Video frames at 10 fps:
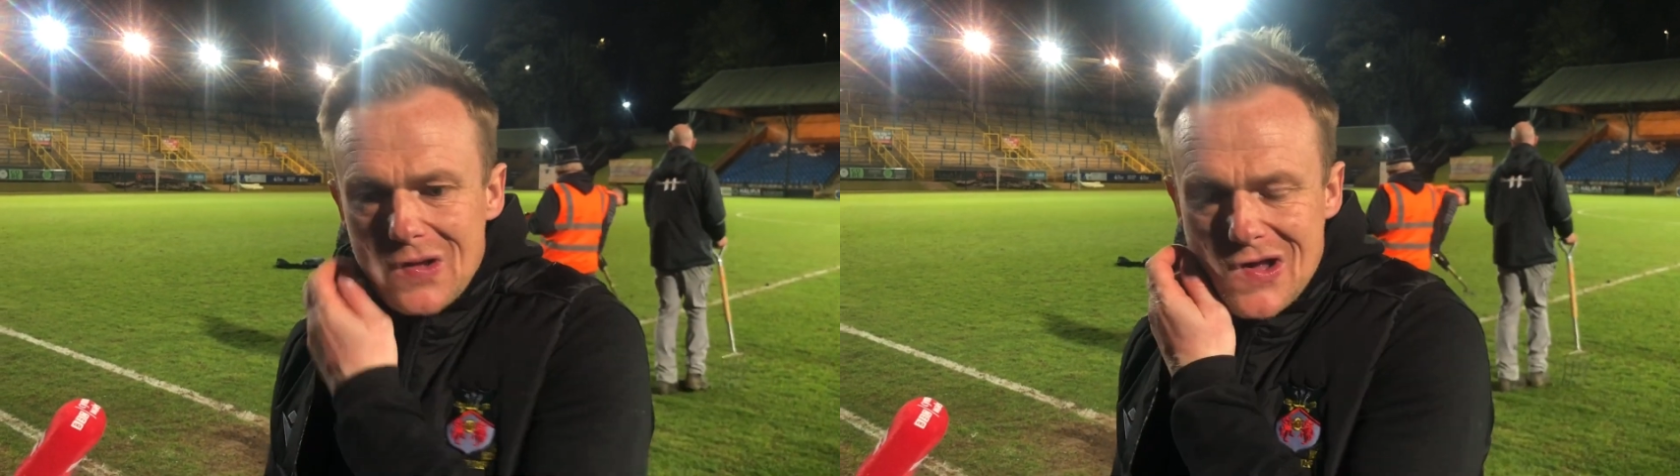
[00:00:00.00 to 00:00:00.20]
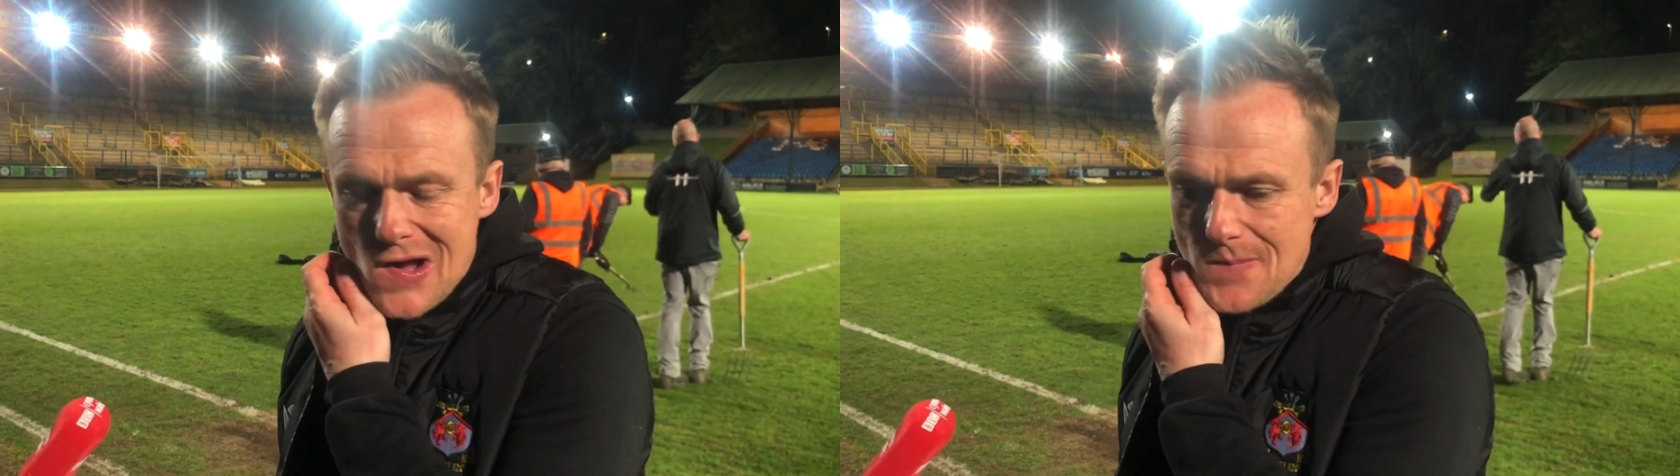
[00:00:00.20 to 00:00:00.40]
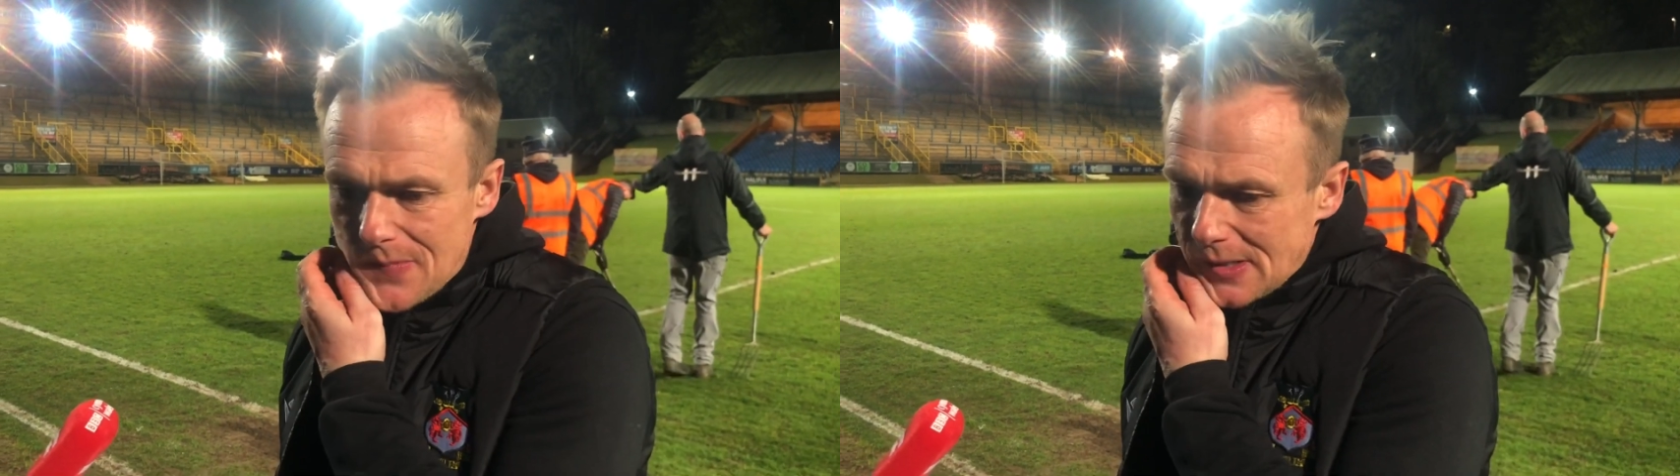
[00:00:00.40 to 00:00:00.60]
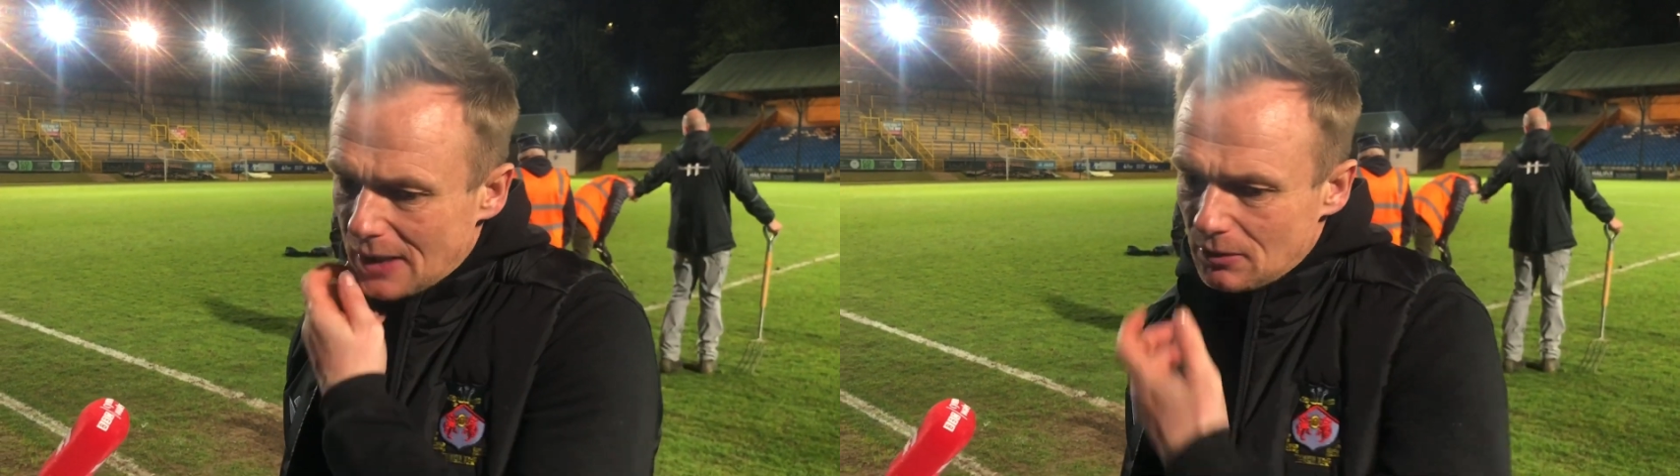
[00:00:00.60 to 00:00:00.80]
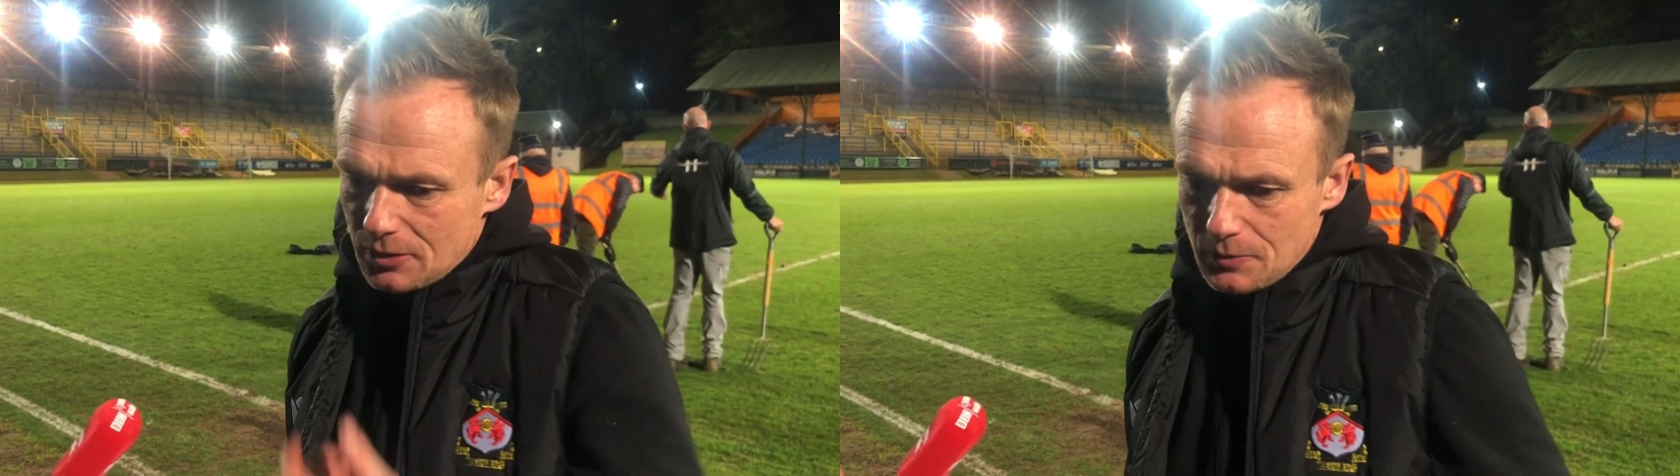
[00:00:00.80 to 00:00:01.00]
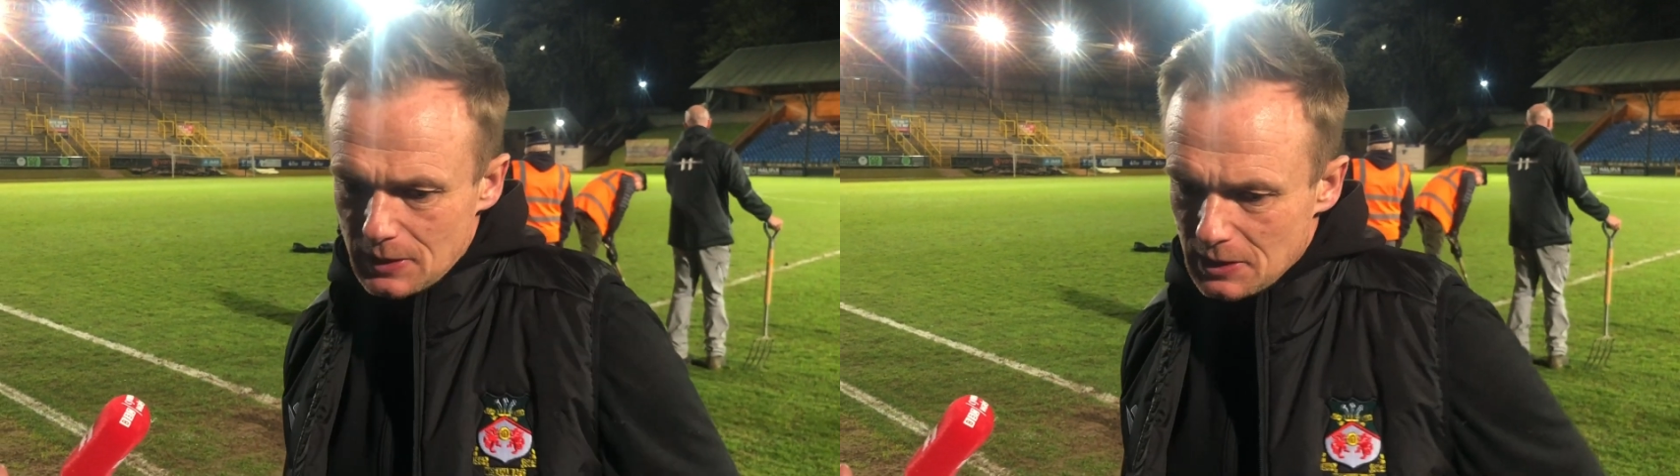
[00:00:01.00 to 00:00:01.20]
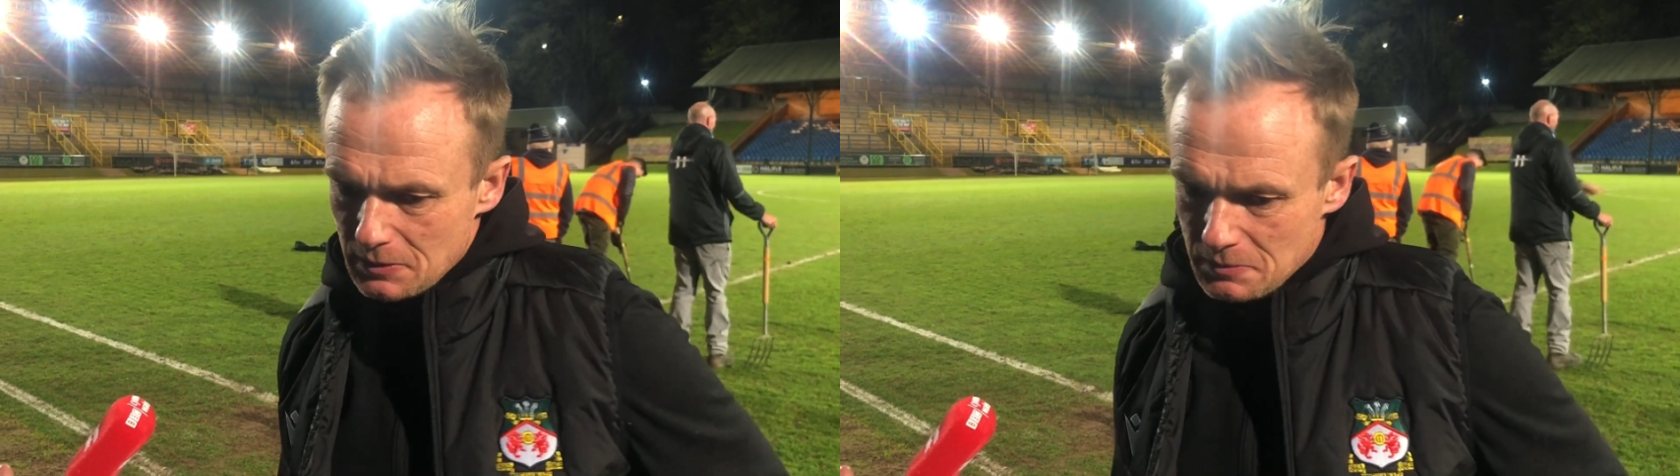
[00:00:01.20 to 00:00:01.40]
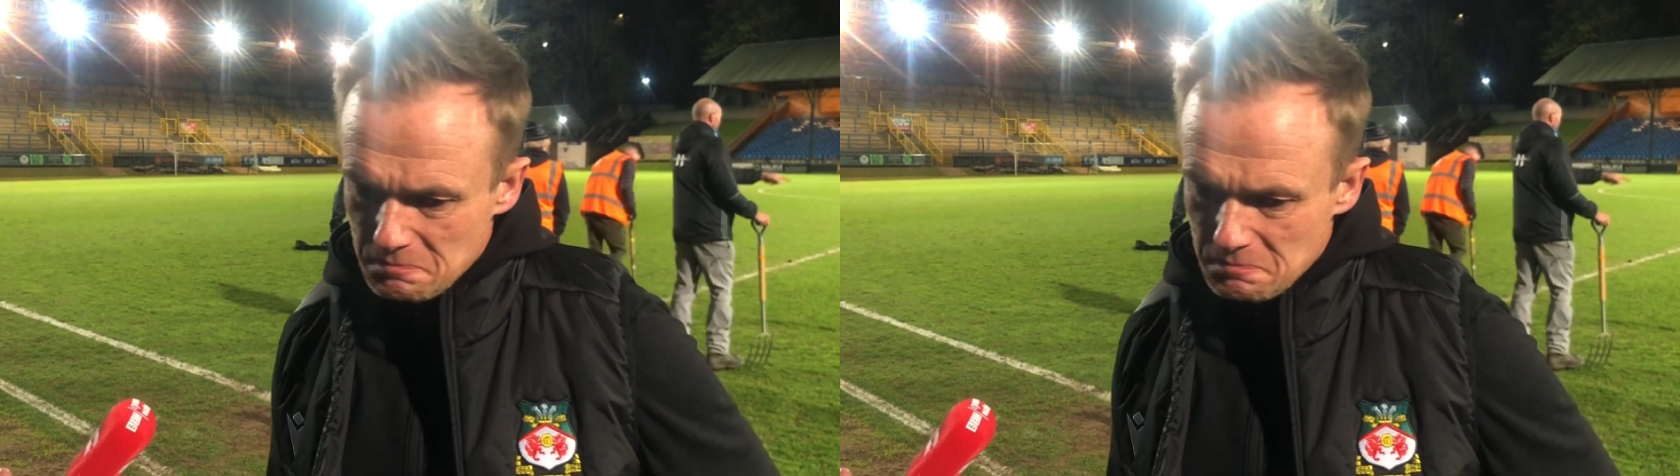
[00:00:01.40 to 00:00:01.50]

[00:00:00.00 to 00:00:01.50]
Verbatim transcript: Um, but now, look, we